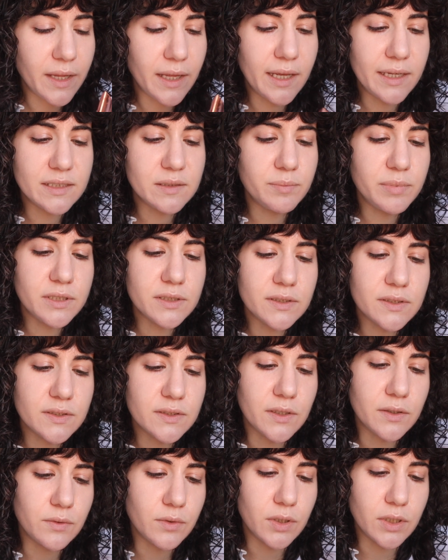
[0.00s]
it's been
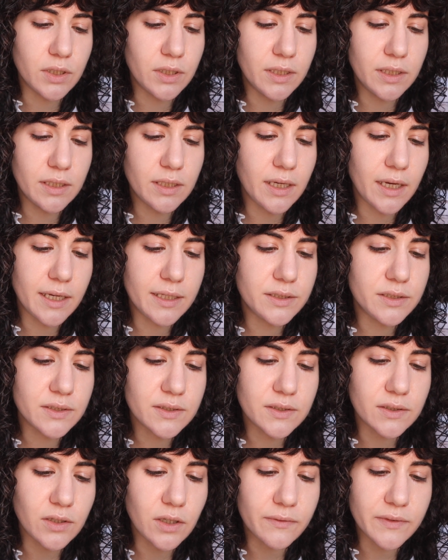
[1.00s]
so good. I
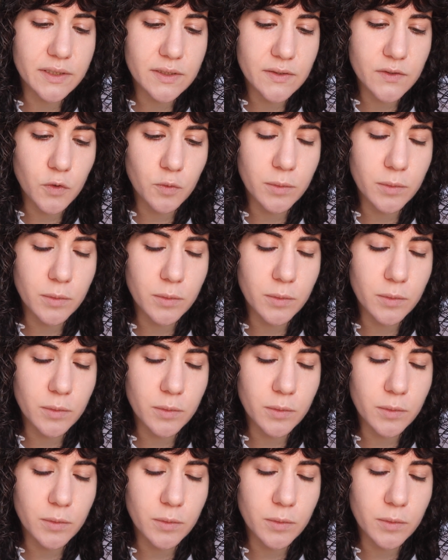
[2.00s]
just love it so